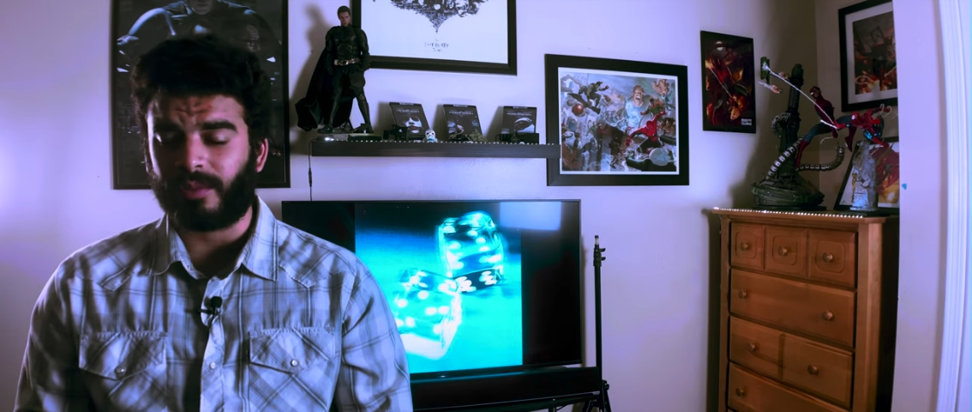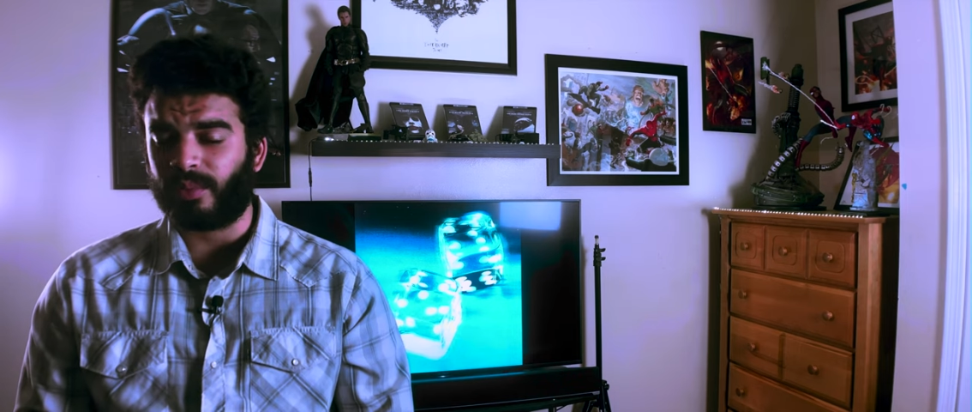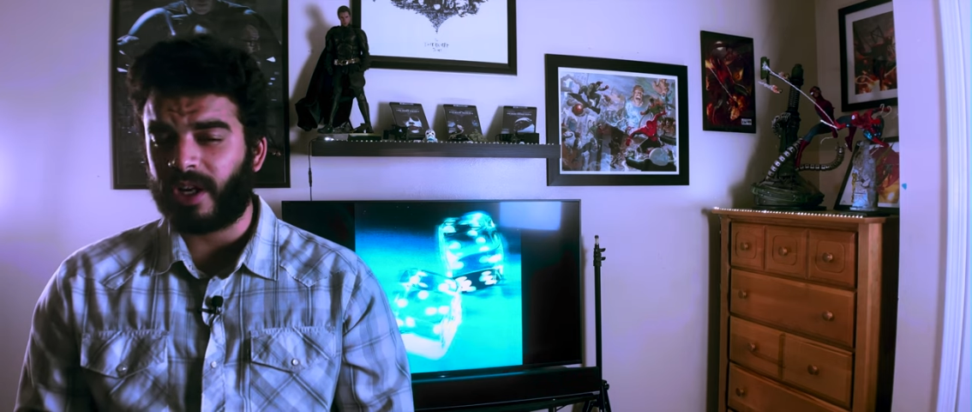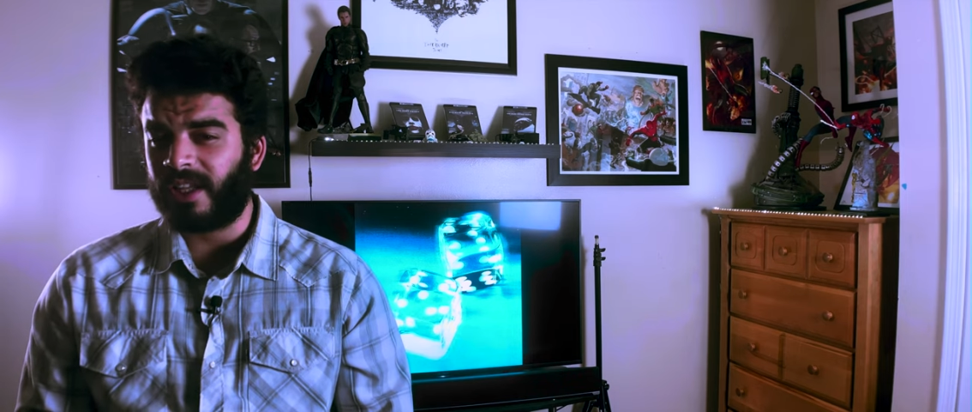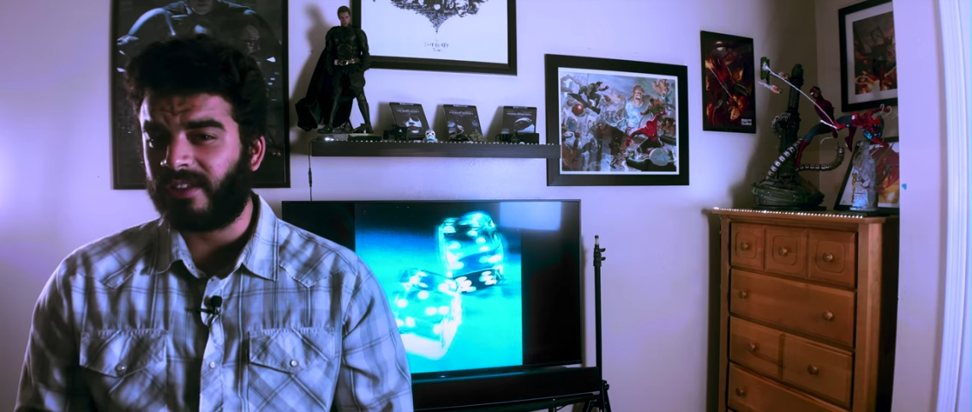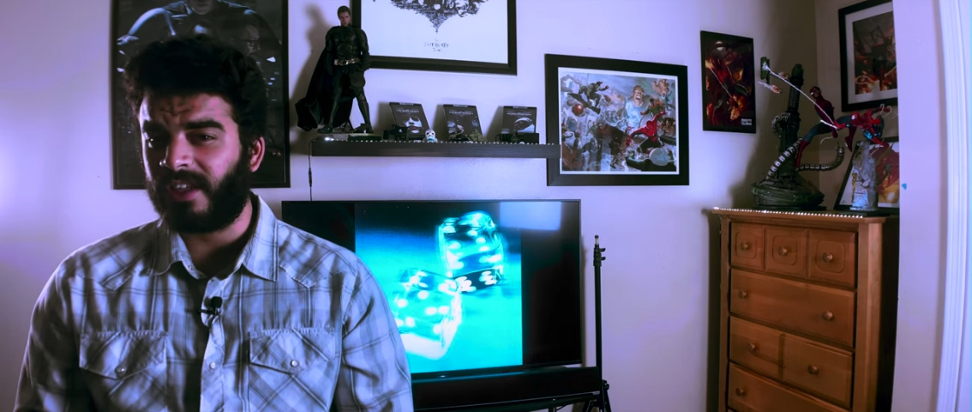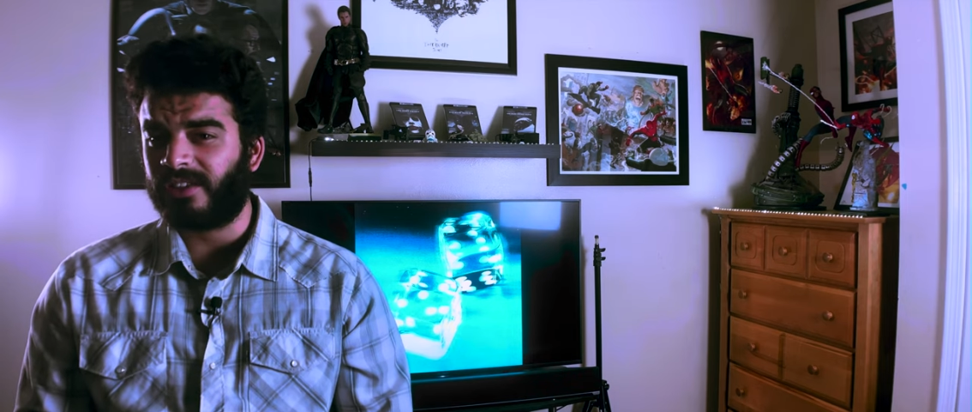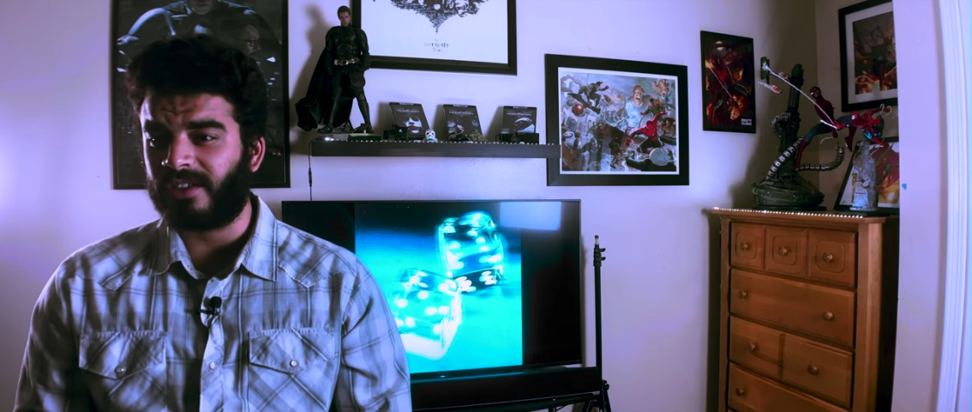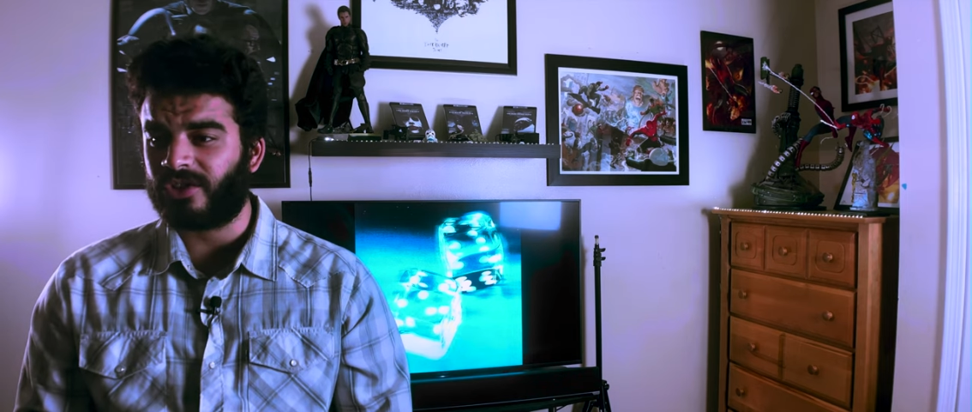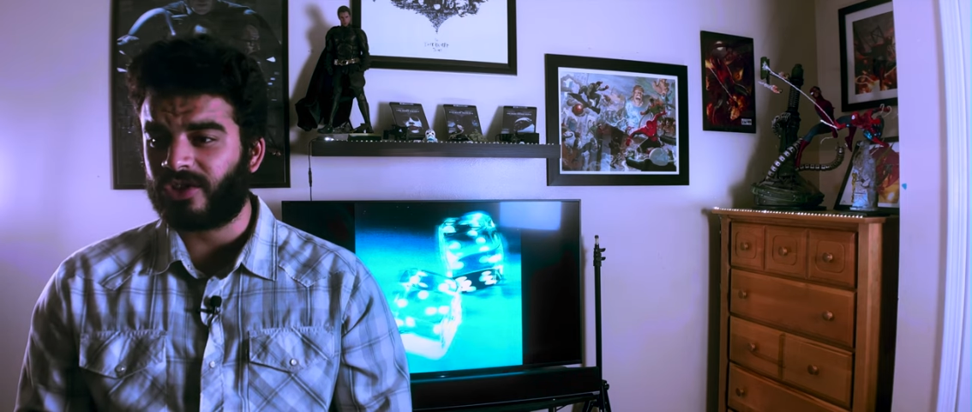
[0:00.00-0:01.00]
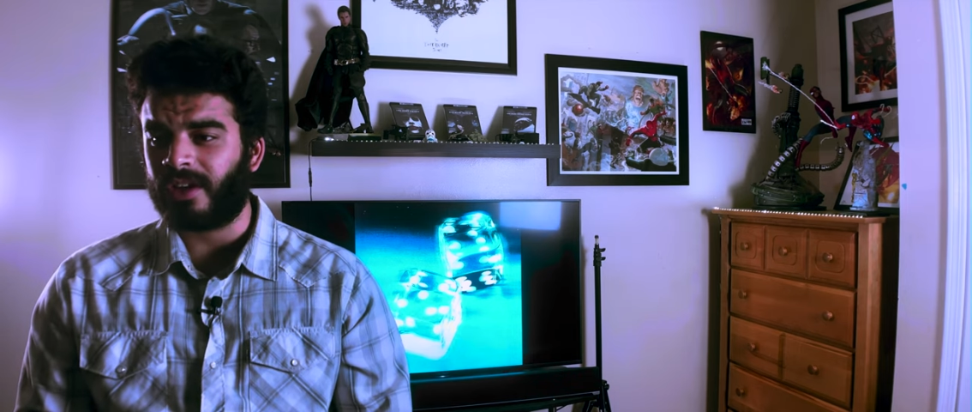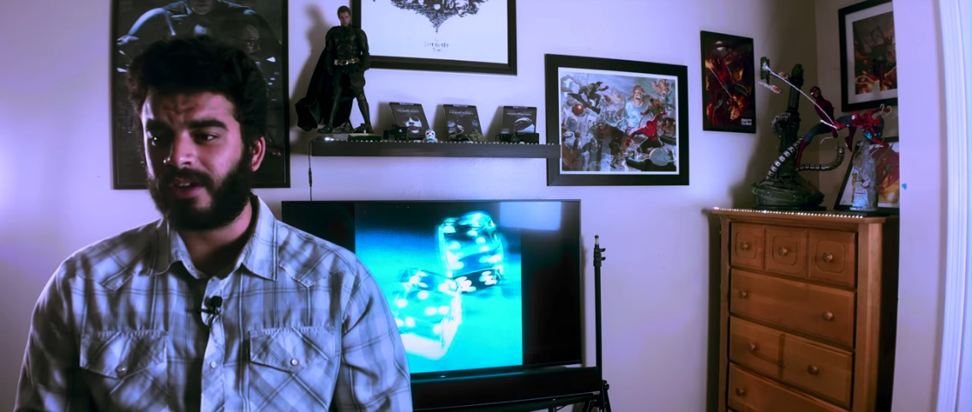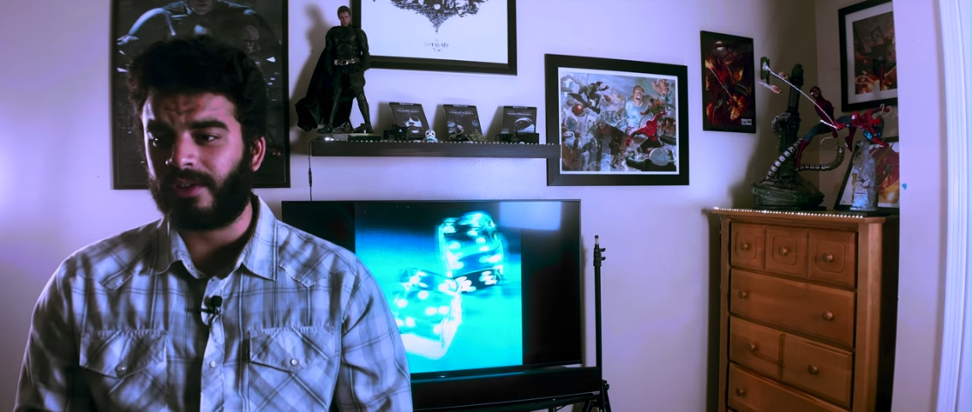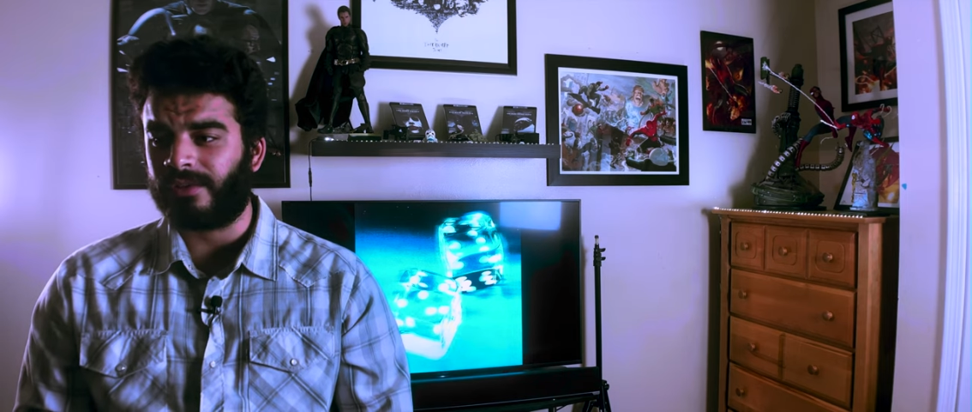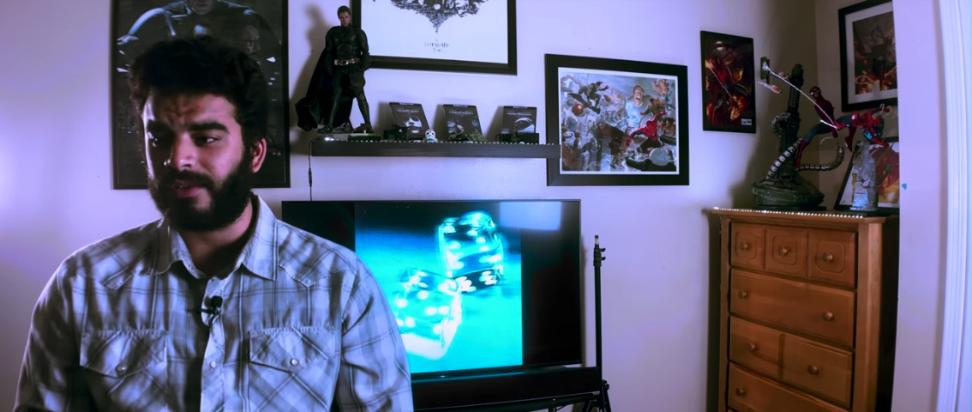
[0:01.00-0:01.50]
pretty decent chunk
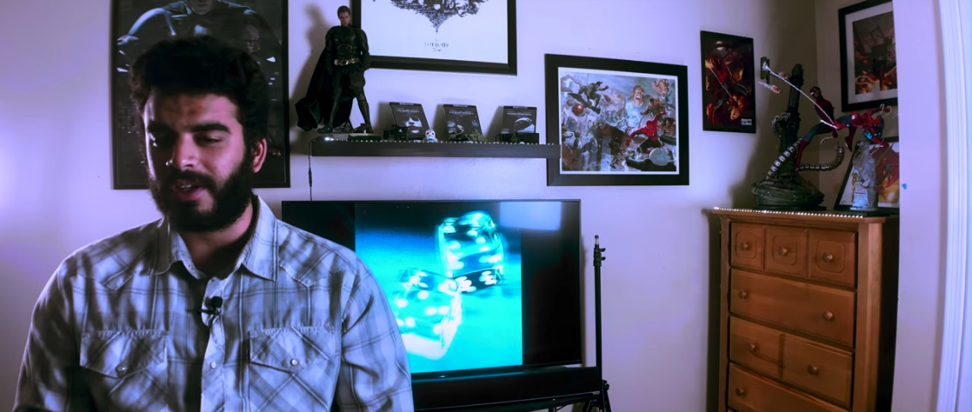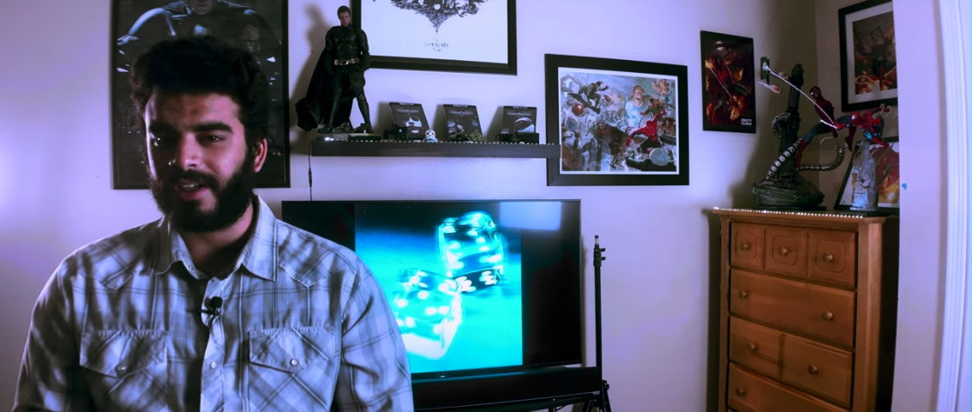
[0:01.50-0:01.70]
of